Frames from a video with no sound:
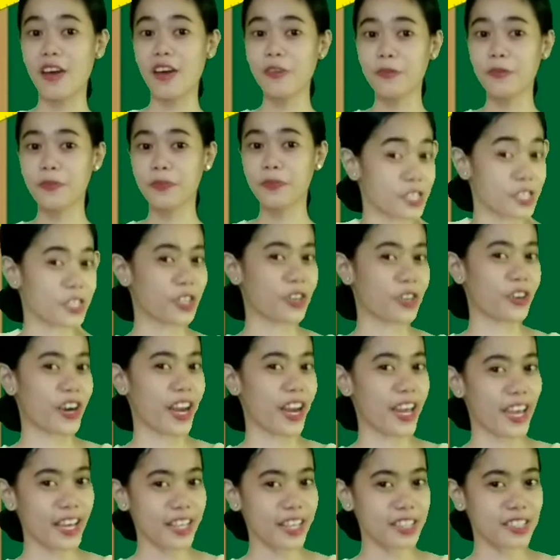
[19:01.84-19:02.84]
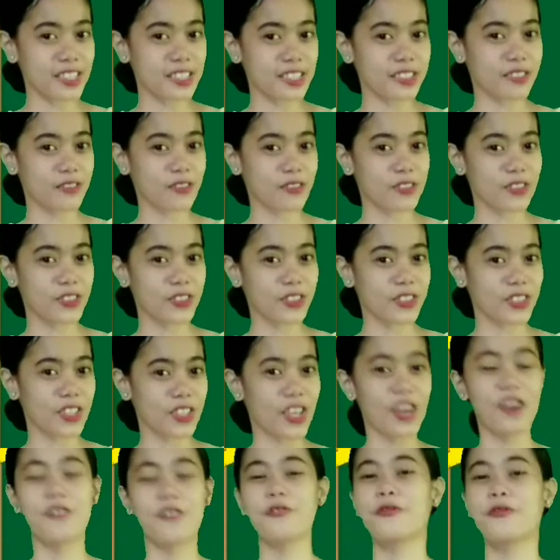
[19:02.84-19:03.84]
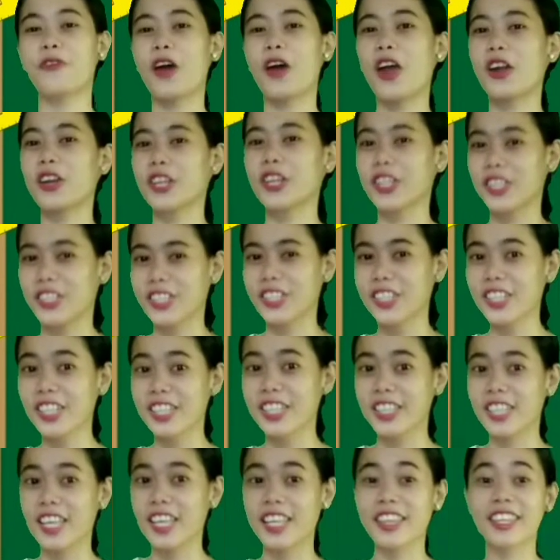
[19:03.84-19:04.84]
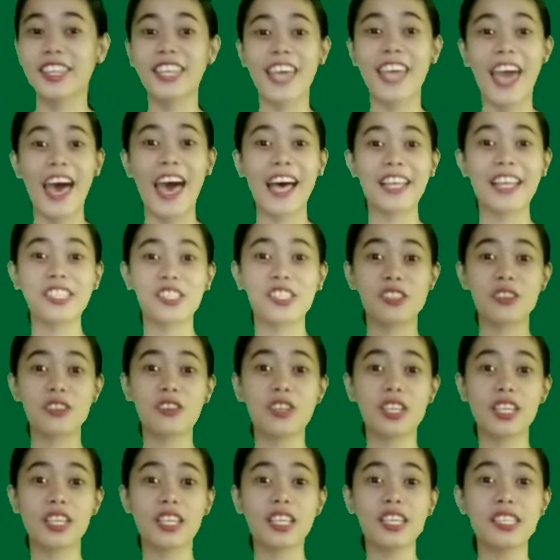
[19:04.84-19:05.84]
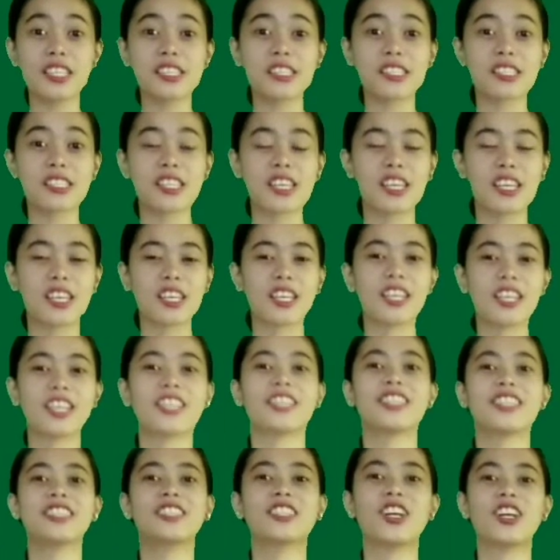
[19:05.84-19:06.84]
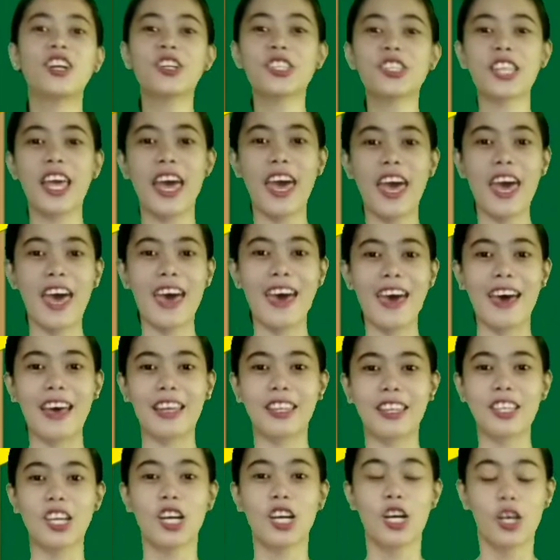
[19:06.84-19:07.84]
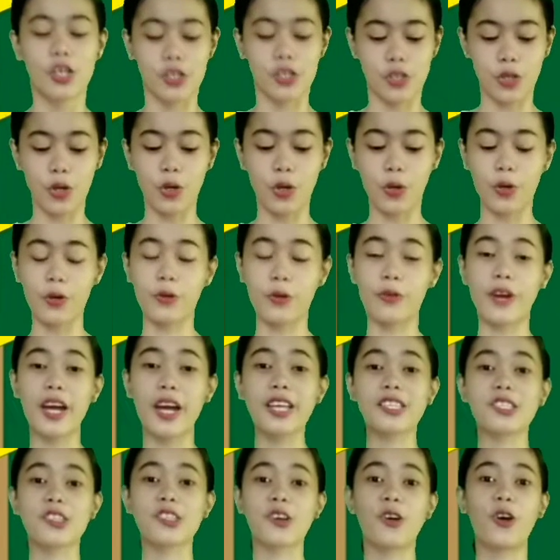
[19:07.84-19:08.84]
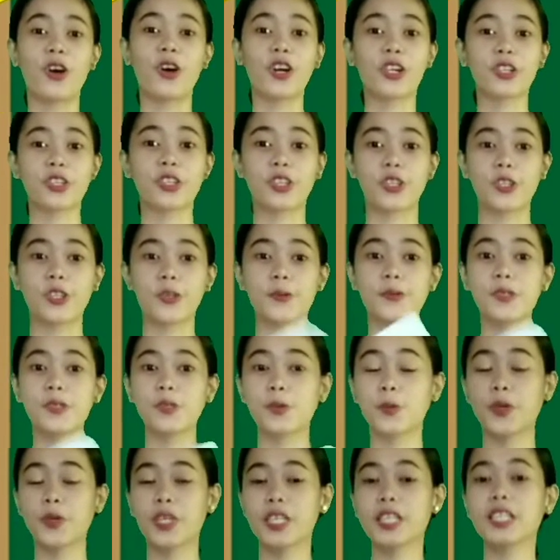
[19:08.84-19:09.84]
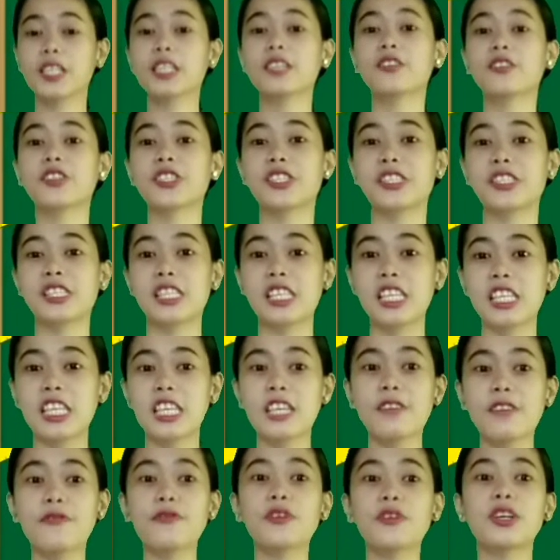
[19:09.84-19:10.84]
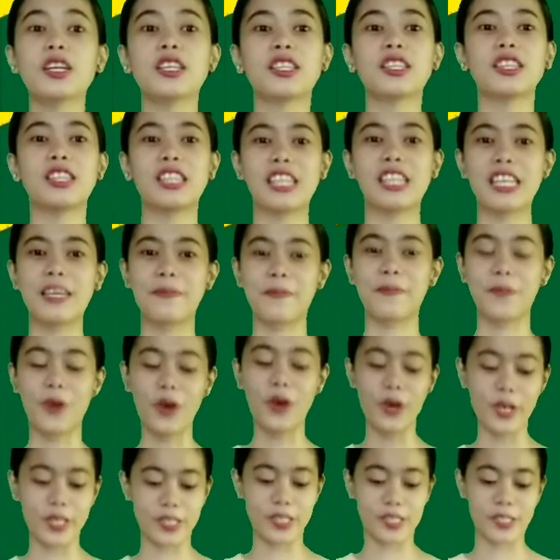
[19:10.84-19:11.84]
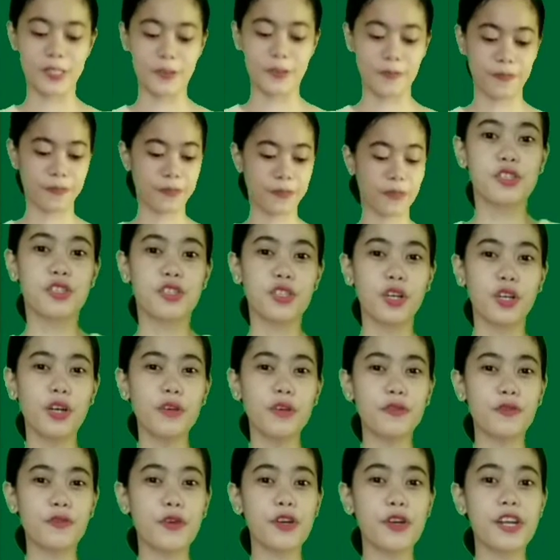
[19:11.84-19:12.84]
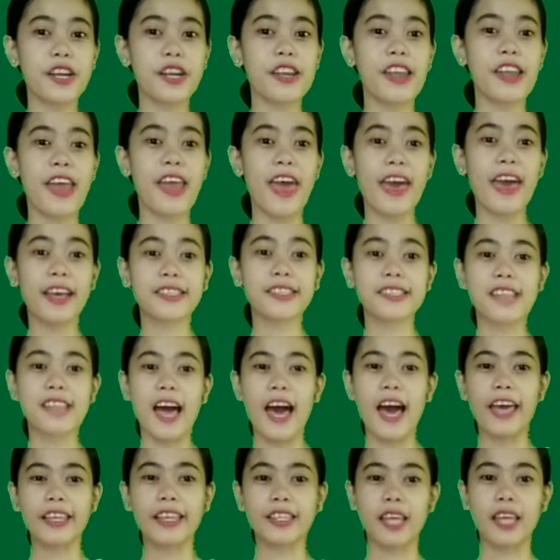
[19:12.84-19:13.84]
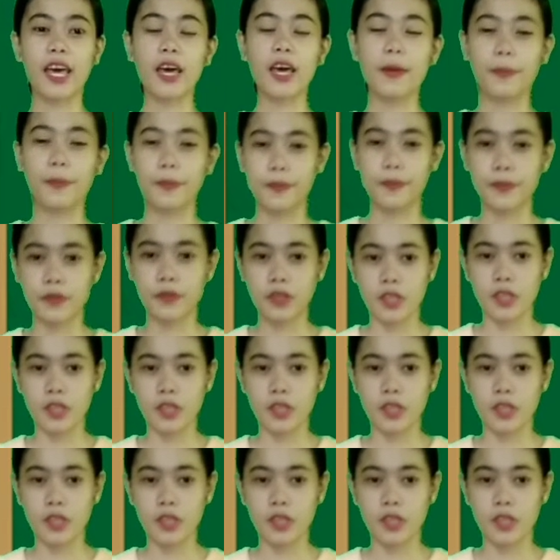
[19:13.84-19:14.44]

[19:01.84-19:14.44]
now. Is it correct? Very good. The answer is note head. So alright, so all groups will receive 3 points. So for our next item,